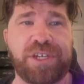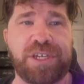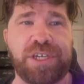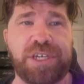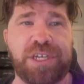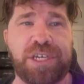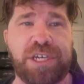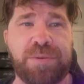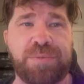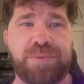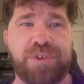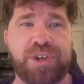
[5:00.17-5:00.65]
you can
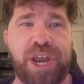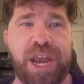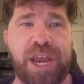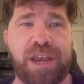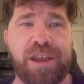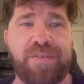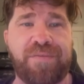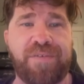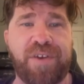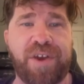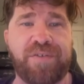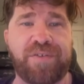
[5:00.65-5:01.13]
keep
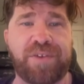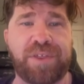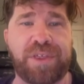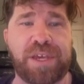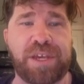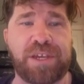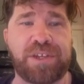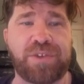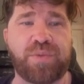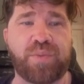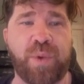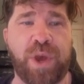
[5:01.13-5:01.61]
track of
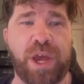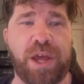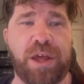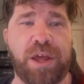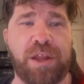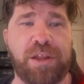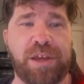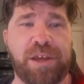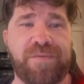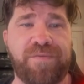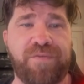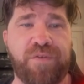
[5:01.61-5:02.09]
everything as
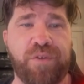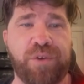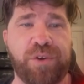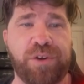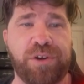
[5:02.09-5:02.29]
well, like for